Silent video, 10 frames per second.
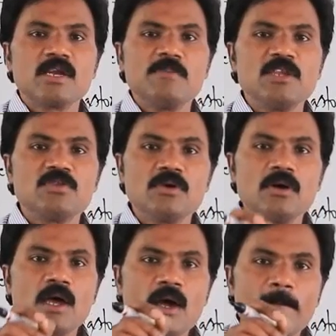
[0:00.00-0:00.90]
means
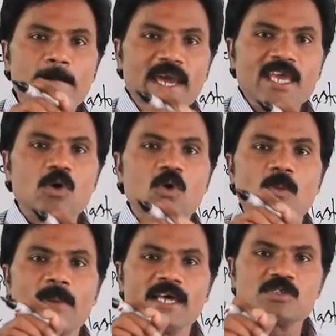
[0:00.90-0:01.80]

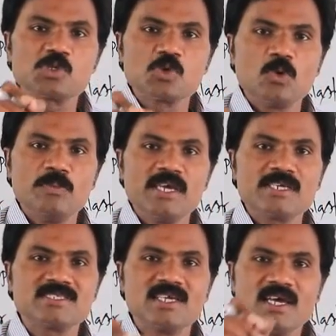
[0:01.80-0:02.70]

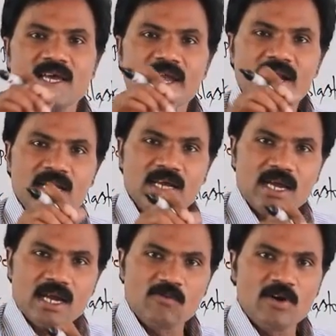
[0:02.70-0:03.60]
microblastomeres, it
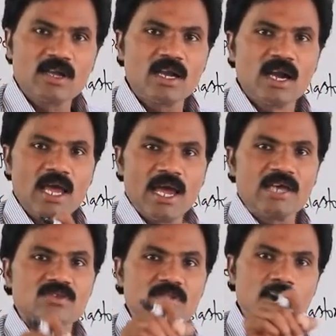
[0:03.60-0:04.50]
converted
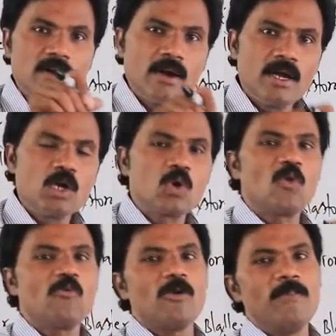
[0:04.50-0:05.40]
as a
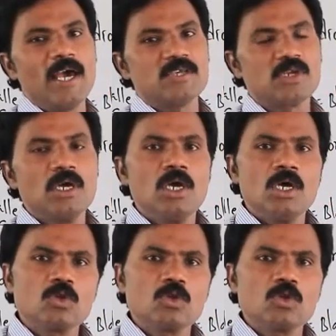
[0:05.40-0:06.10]
trophoblast.